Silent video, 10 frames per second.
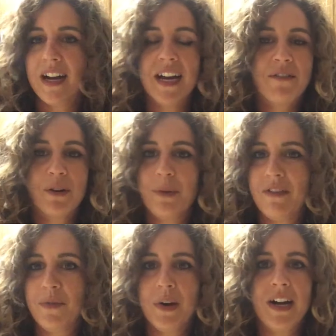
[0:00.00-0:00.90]
I never
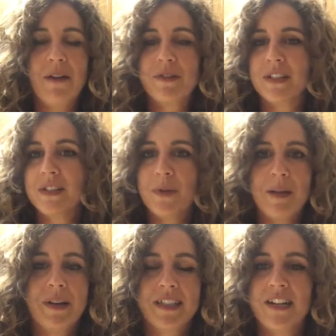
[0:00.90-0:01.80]
went for it. I would just
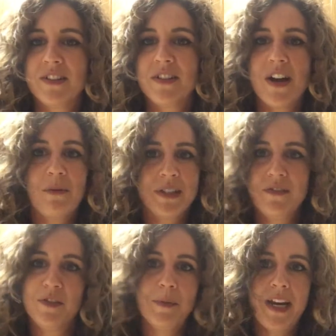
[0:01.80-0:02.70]
quit because I just thought it
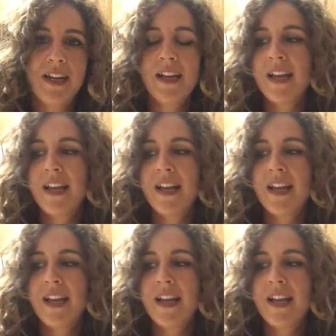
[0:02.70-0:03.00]
wasn't for me.